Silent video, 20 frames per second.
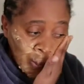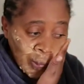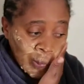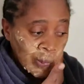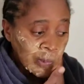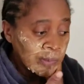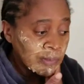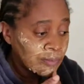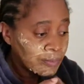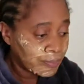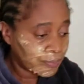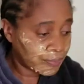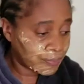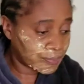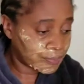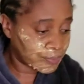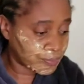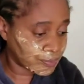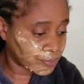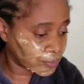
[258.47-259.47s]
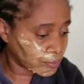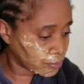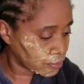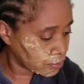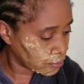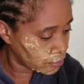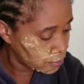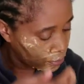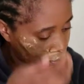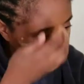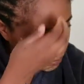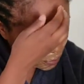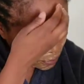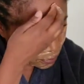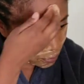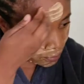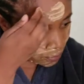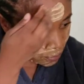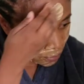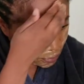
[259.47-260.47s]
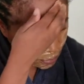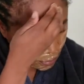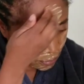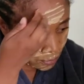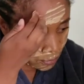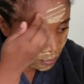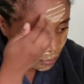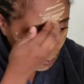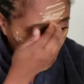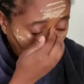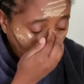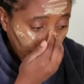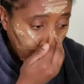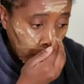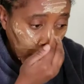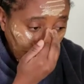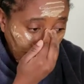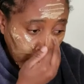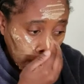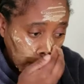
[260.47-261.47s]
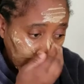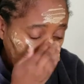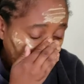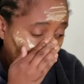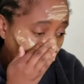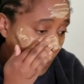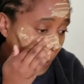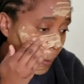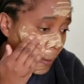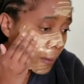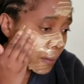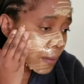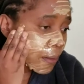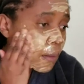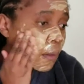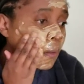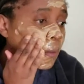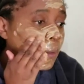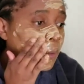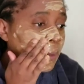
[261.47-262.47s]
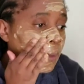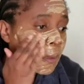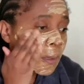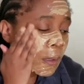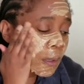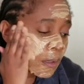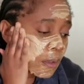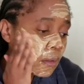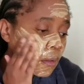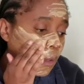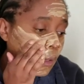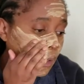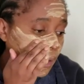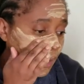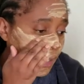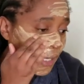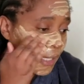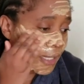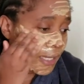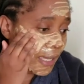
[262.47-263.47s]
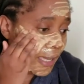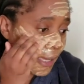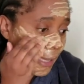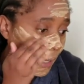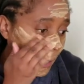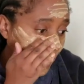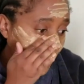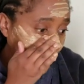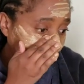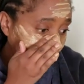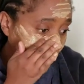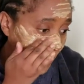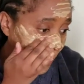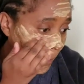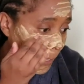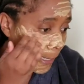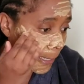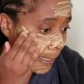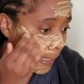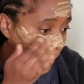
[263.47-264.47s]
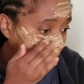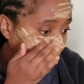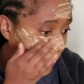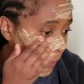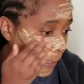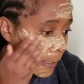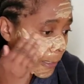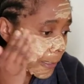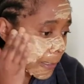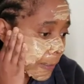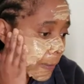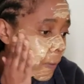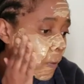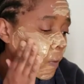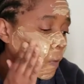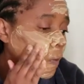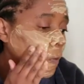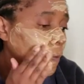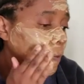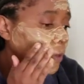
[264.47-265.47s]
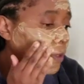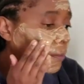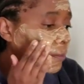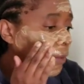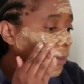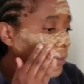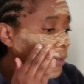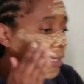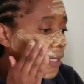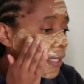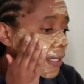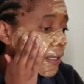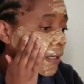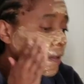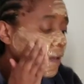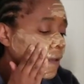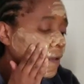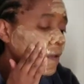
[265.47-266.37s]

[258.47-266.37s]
I use honey and a bit of water. So and rice milk. So once I mix it, I mix all of them.